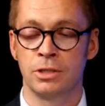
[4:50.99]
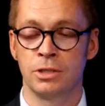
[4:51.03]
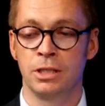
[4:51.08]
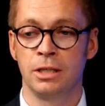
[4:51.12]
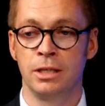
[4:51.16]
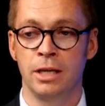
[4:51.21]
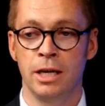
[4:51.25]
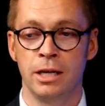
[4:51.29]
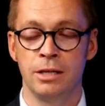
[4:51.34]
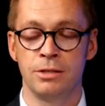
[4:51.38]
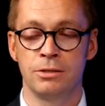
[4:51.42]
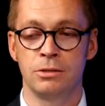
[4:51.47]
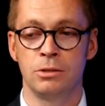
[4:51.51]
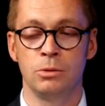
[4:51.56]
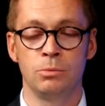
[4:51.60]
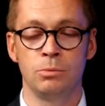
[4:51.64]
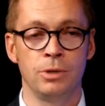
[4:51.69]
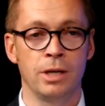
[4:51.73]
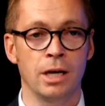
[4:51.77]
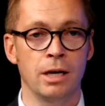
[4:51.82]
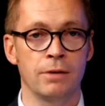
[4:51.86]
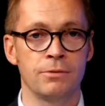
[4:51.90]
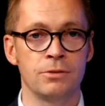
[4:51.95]
In case you
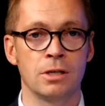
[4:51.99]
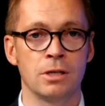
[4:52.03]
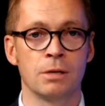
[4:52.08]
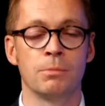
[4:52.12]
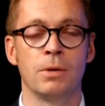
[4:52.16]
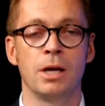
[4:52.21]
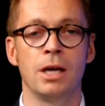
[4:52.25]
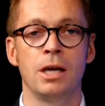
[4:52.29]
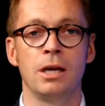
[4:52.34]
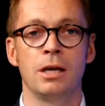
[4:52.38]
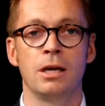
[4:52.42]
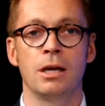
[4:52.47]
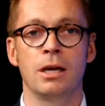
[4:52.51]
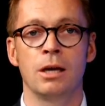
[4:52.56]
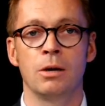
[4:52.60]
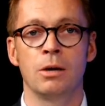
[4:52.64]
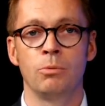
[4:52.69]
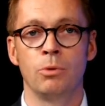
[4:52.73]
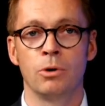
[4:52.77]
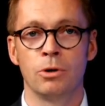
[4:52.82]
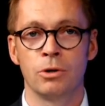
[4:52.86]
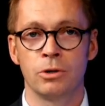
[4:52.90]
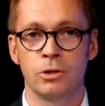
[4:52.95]
would have some
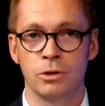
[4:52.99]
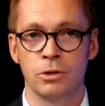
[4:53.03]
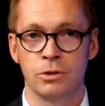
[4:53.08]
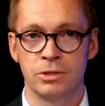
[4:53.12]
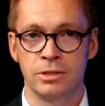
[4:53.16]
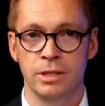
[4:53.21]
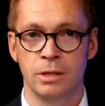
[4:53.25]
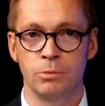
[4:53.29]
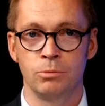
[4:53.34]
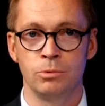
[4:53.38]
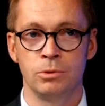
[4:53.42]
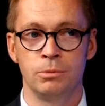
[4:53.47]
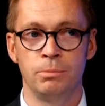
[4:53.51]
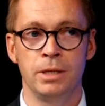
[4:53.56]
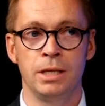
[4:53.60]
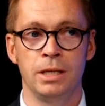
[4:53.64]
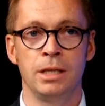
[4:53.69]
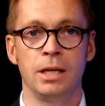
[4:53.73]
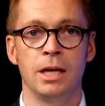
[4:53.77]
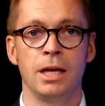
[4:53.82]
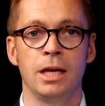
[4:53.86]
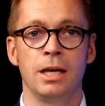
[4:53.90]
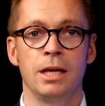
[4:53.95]
workers that would be